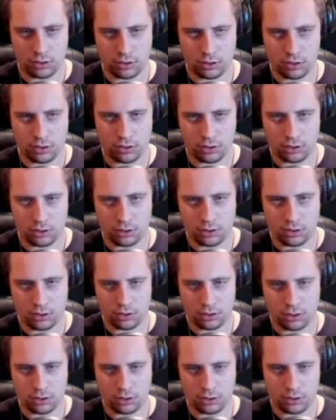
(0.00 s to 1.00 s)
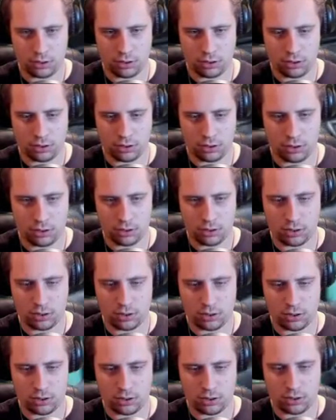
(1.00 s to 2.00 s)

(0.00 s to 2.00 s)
(silent)